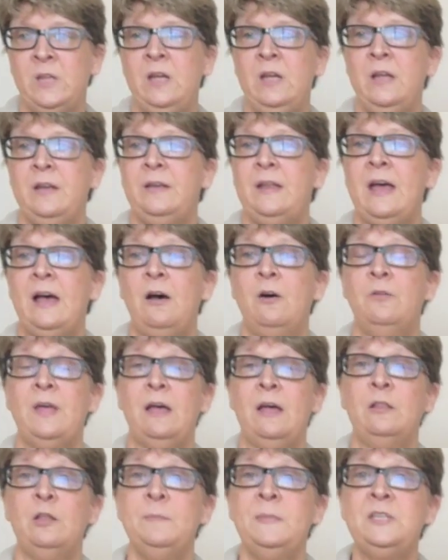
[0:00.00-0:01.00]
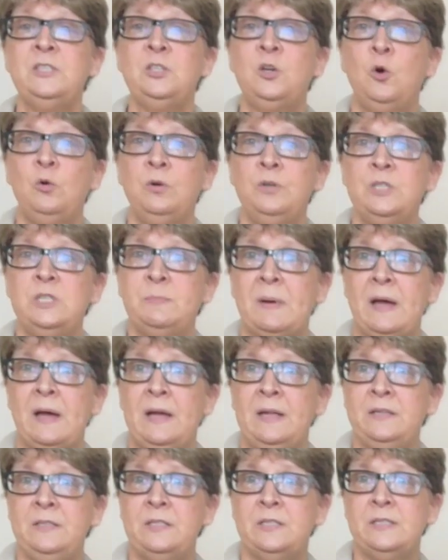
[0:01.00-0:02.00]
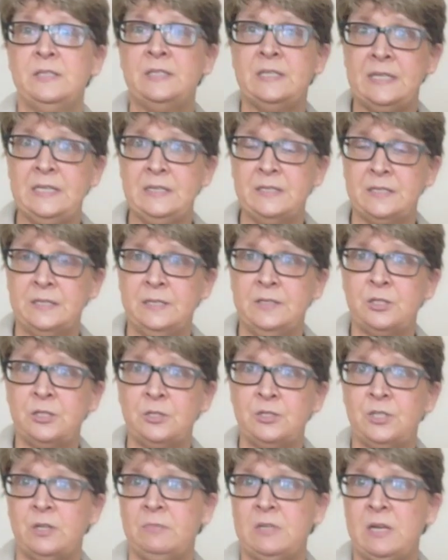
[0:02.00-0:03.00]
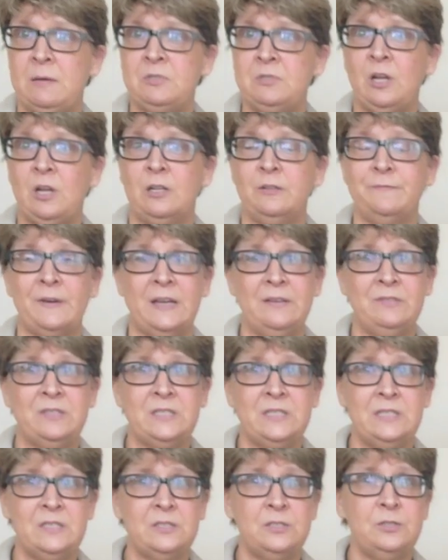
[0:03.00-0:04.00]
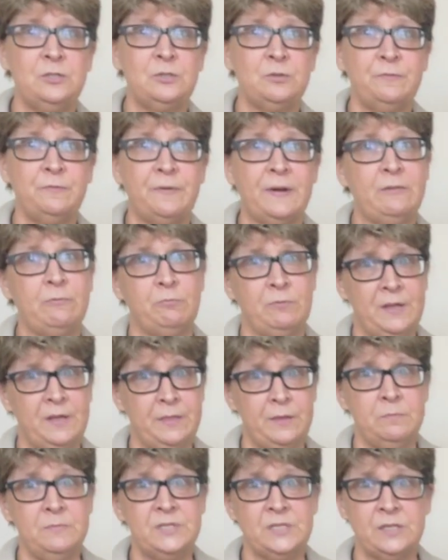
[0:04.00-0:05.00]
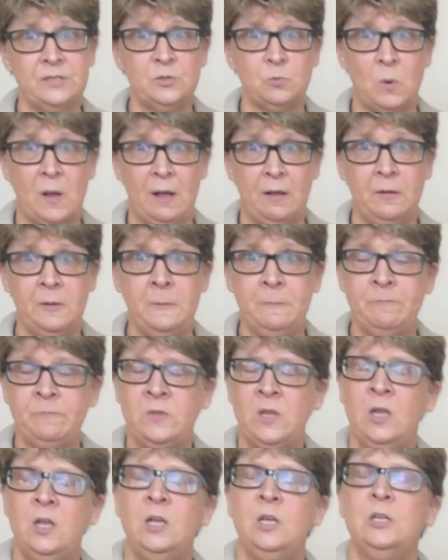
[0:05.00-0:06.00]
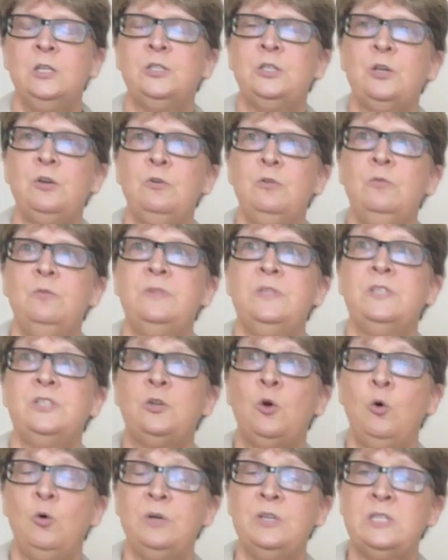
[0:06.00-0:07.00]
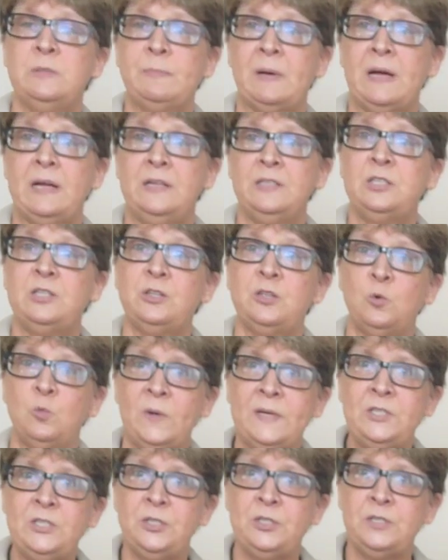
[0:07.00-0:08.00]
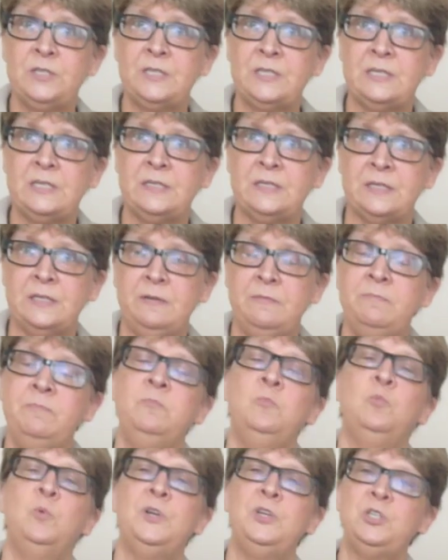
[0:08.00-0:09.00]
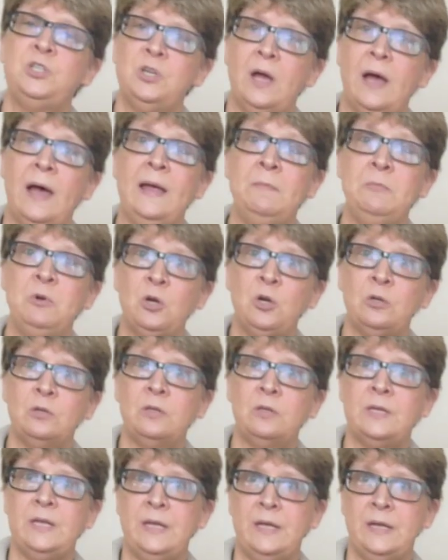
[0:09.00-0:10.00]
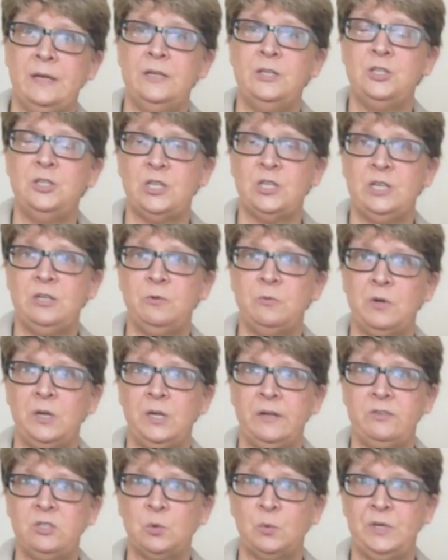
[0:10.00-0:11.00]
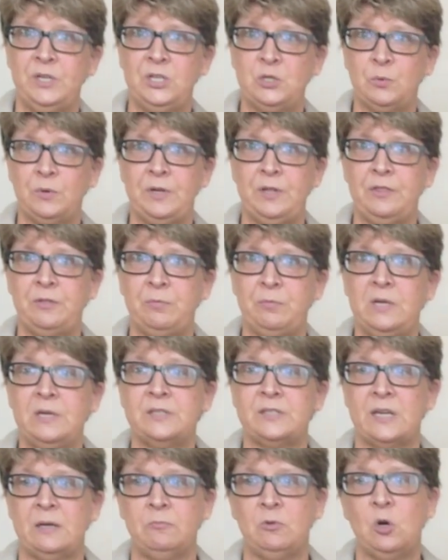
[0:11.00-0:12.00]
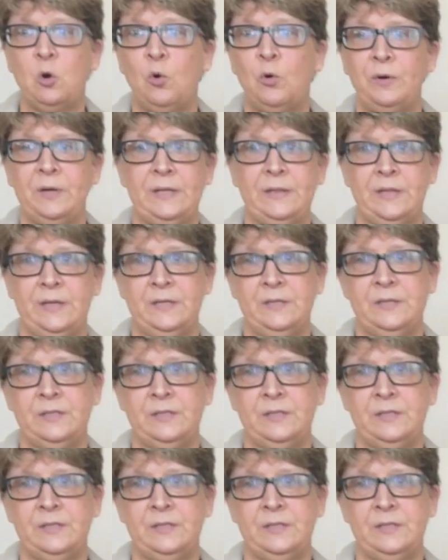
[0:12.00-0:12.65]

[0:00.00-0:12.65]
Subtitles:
Now, elements correspond to seasons. They're sometimes called 5 seasons or 5 rhythms as well. So this corresponds to the winter season, which I'm currently in January of 2023 as I'm recording this.